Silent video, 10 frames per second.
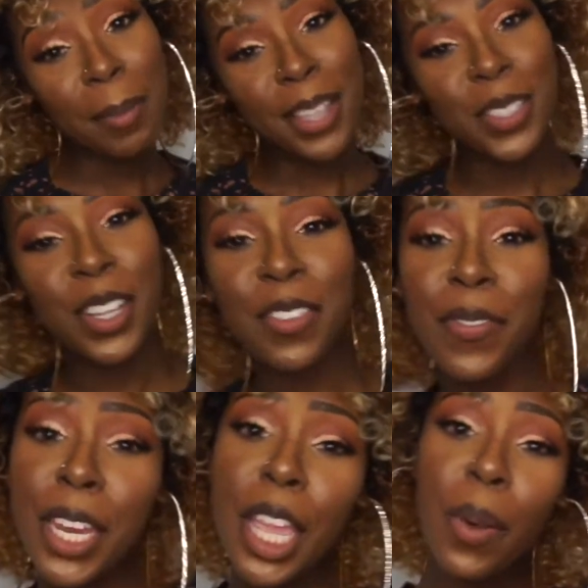back to another
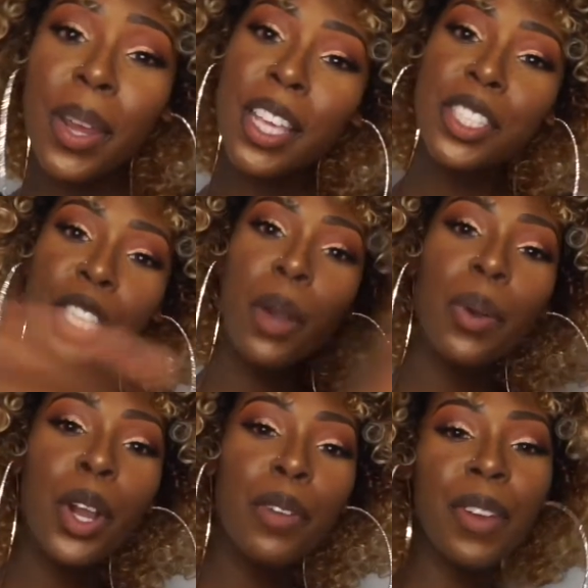video. It is your
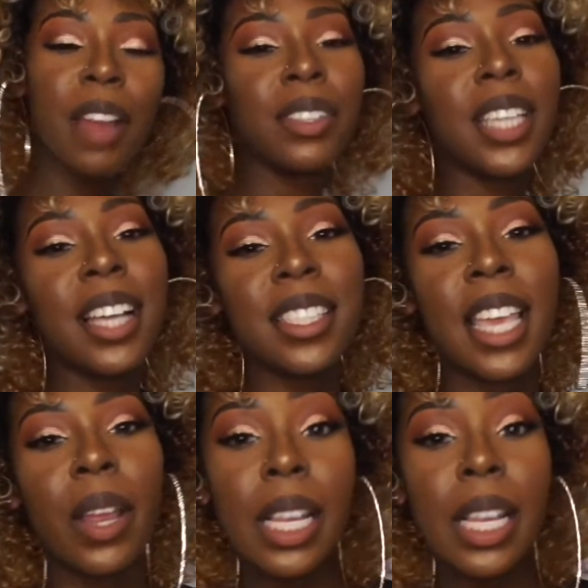girl Forever Tati here,